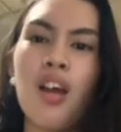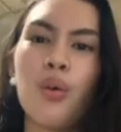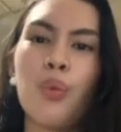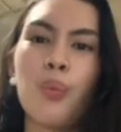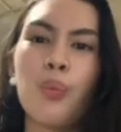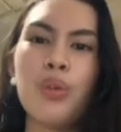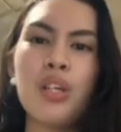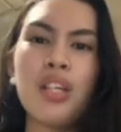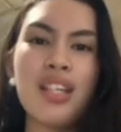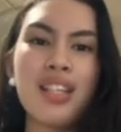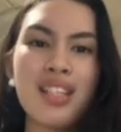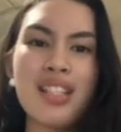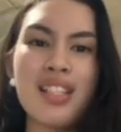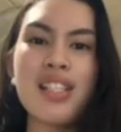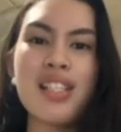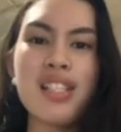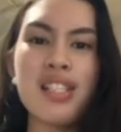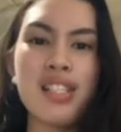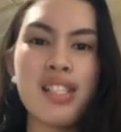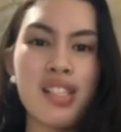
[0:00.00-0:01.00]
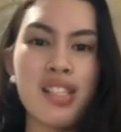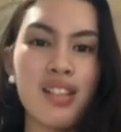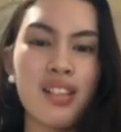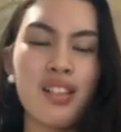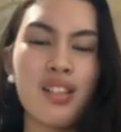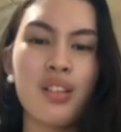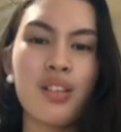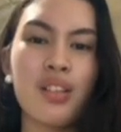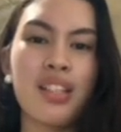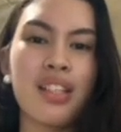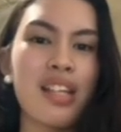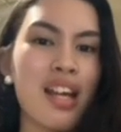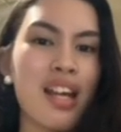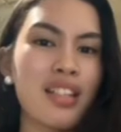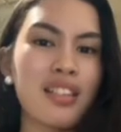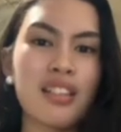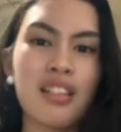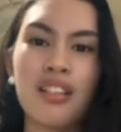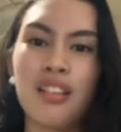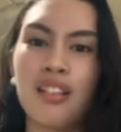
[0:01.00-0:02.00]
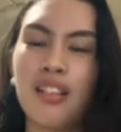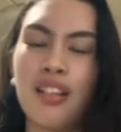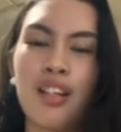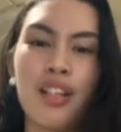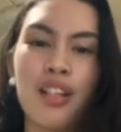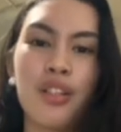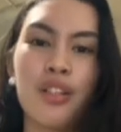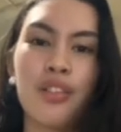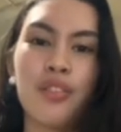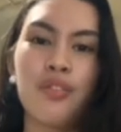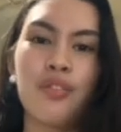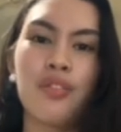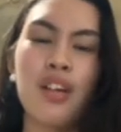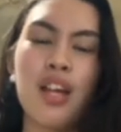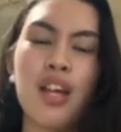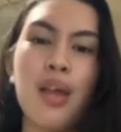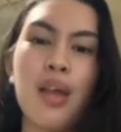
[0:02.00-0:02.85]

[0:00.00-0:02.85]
we can still get a lot of